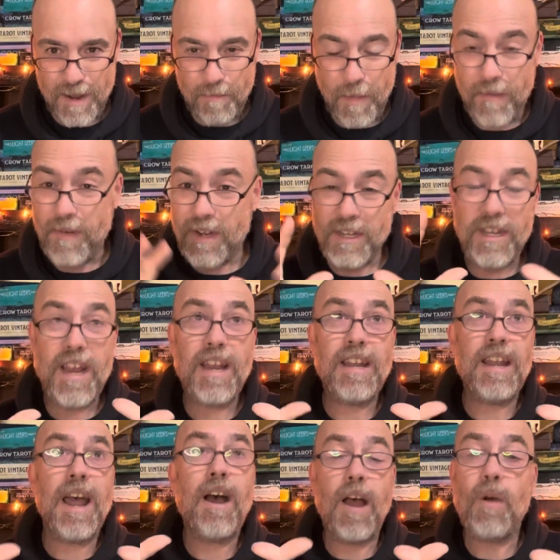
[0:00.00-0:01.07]
My friends,
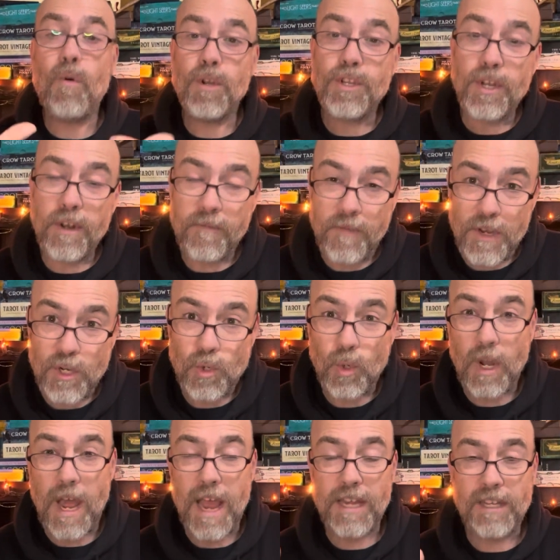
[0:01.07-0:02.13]
now I want you to
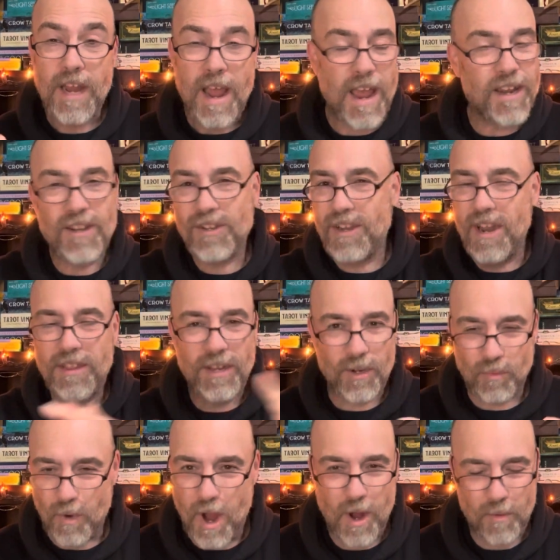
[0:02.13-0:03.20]
visualize, and there's nothing
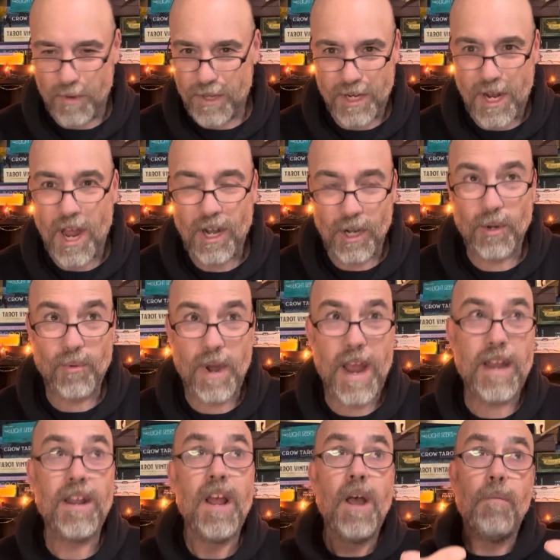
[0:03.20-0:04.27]
wrong with the color
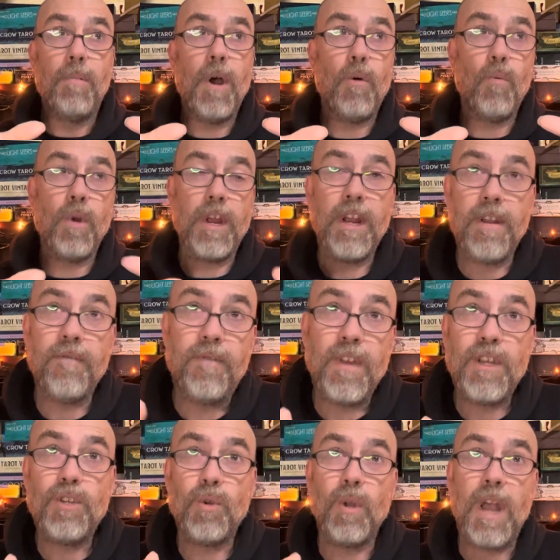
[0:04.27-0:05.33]
red, but we're going to
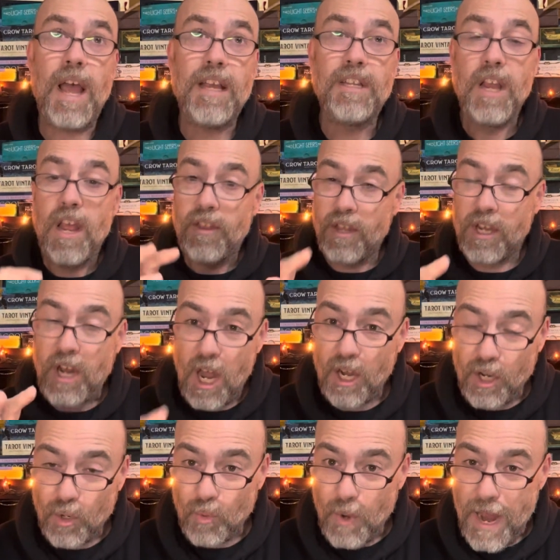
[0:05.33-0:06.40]
visualize the
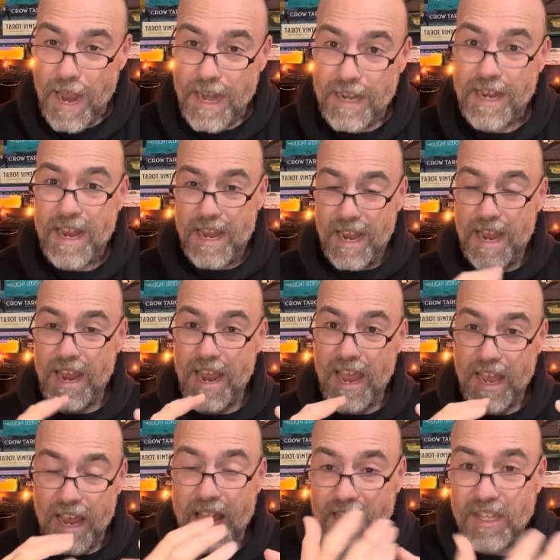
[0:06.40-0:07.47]
color red
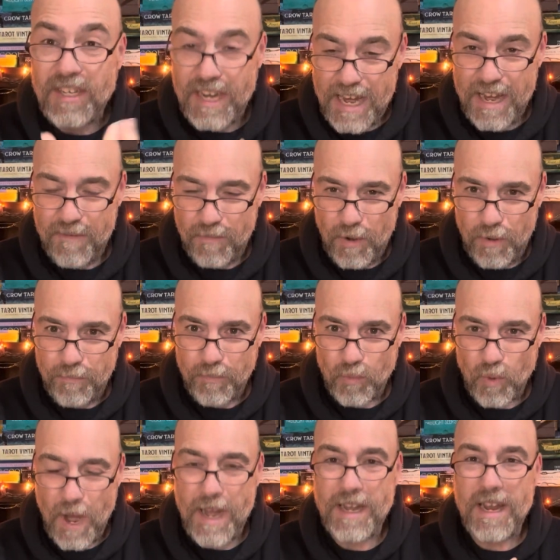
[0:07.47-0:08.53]
as evil,
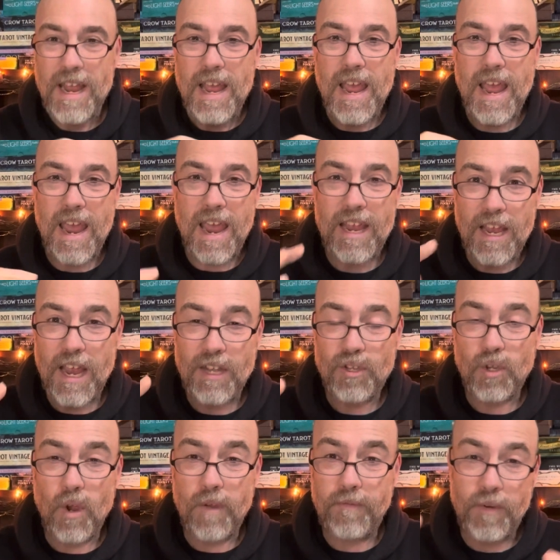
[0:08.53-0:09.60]
right? And
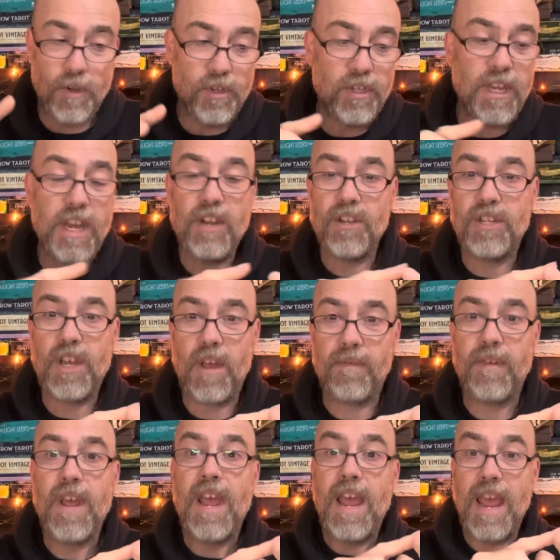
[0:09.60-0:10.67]
so if you see
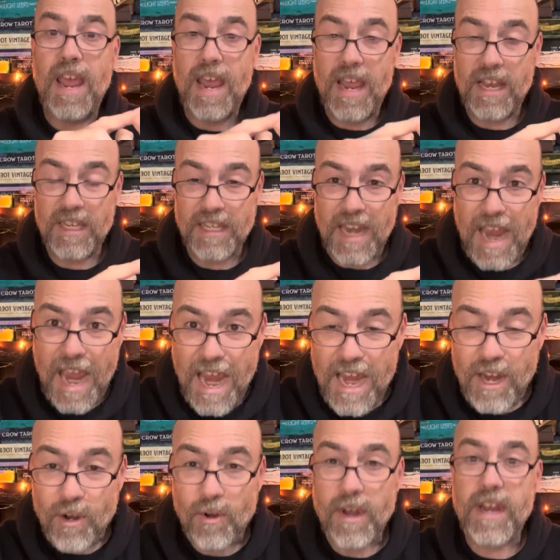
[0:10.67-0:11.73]
yourself as
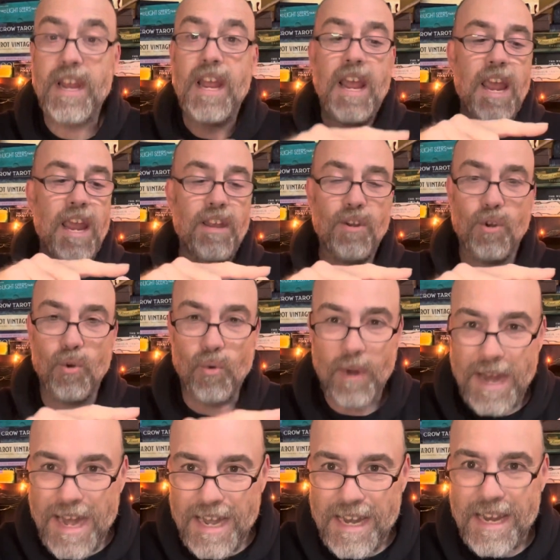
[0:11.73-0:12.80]
angry and
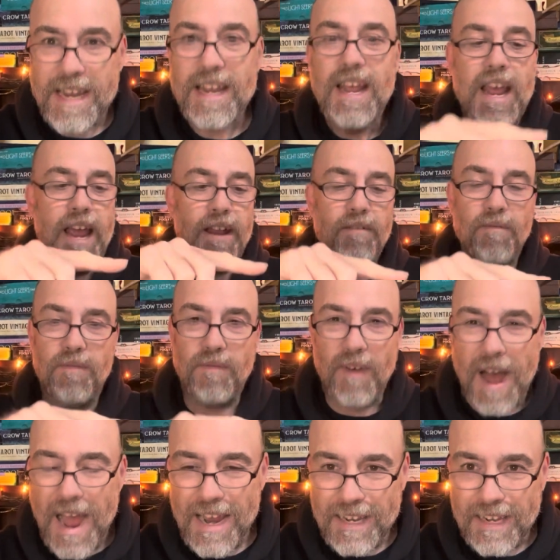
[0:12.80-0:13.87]
greedy and
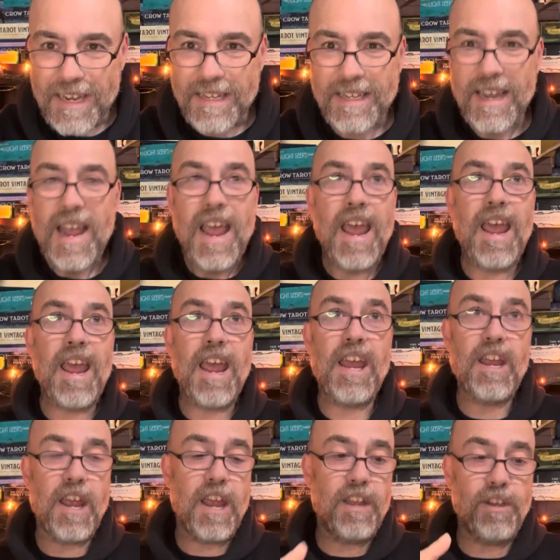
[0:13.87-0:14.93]
violent,
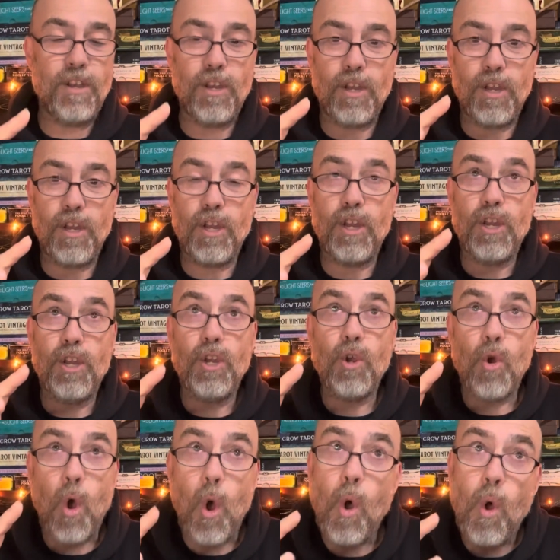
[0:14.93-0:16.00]
and
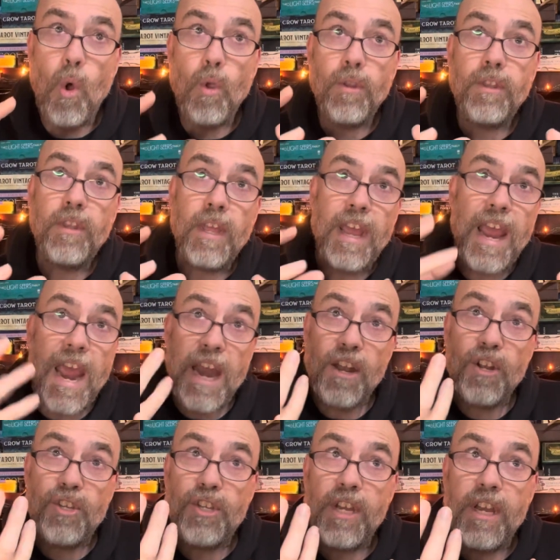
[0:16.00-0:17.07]
you hold the
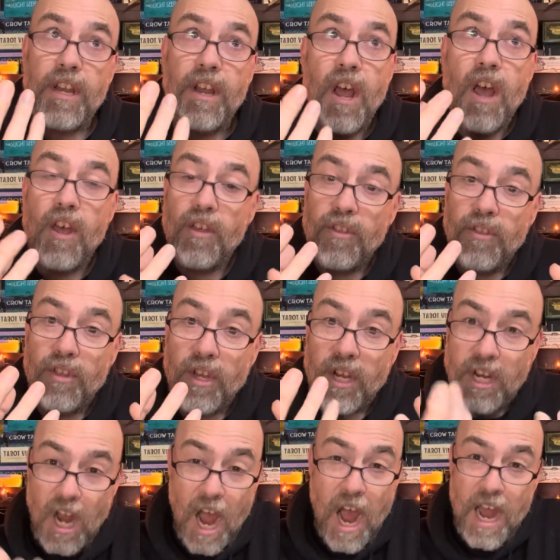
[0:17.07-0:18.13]
energy, the
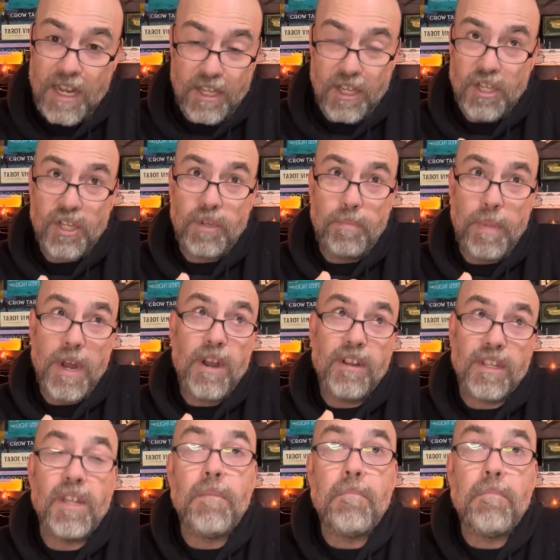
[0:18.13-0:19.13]
God, the spirit, the